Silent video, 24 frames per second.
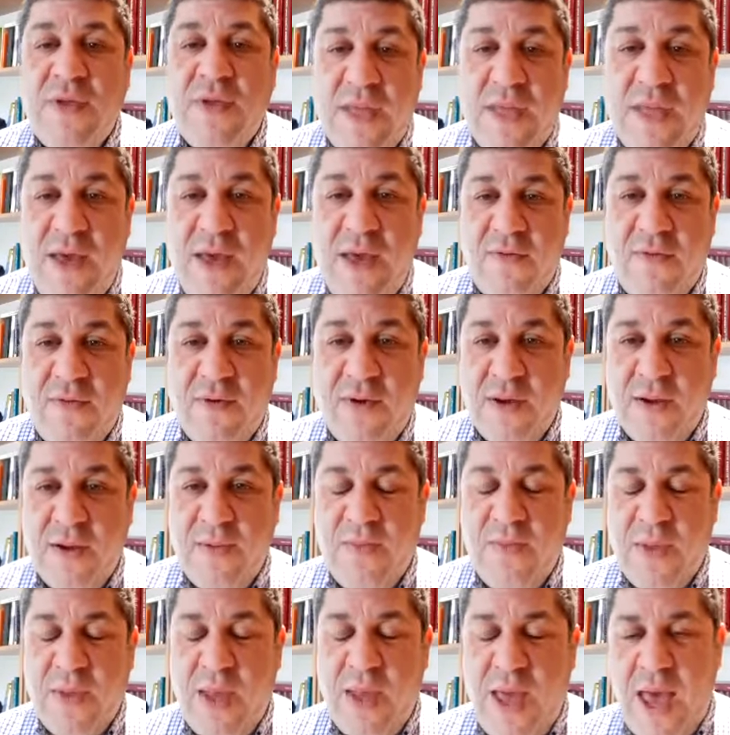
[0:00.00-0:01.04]
give.
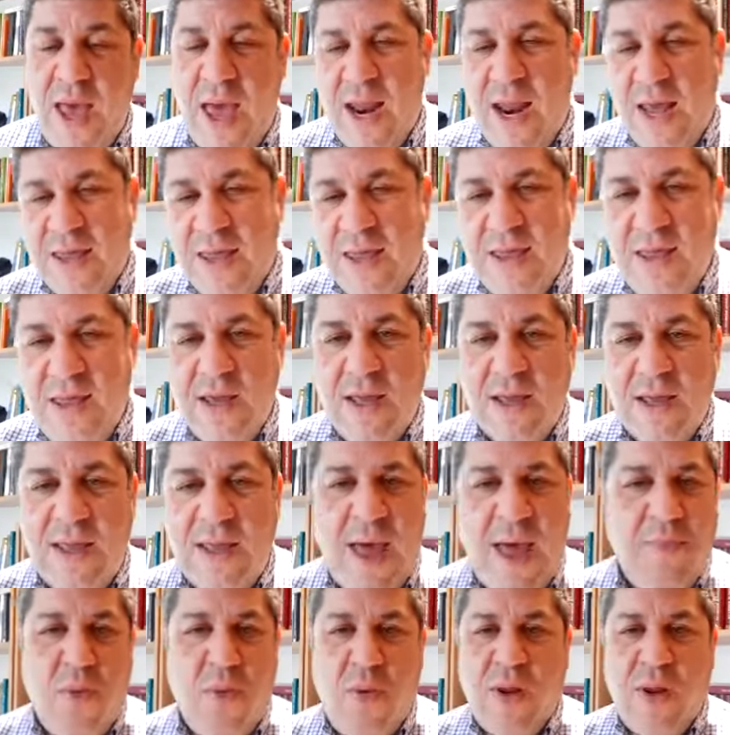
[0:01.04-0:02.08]
And I think at
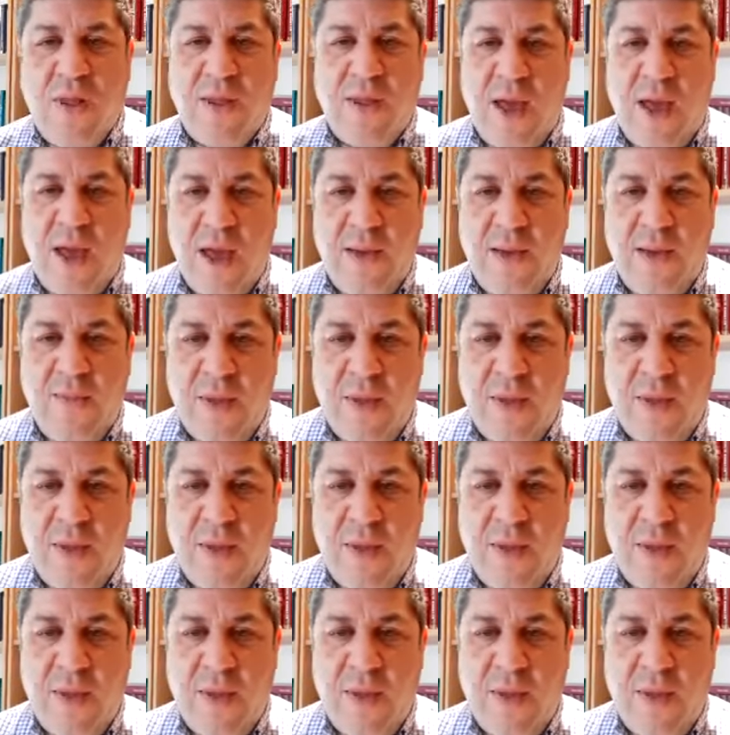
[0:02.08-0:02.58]
that point in time,